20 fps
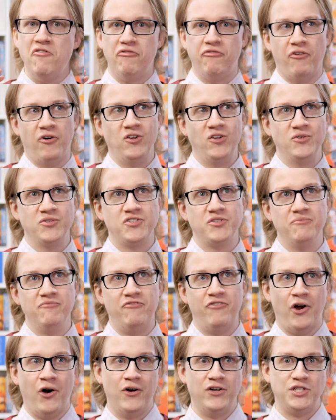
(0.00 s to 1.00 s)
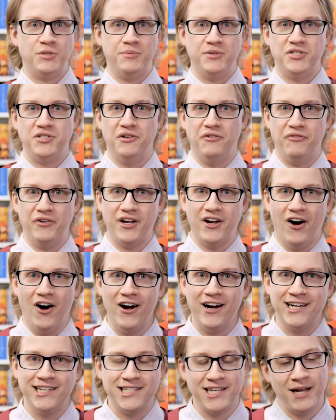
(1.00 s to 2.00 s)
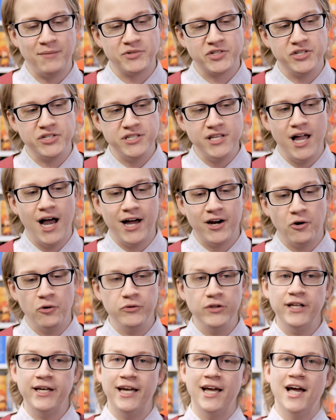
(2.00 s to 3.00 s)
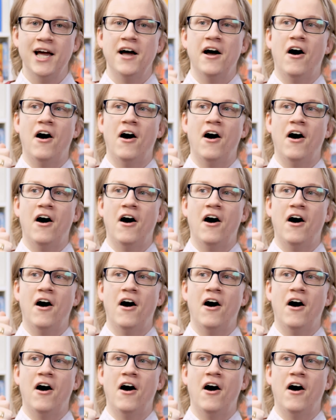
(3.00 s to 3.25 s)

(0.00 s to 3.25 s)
it follows some very specific archetypes, because not only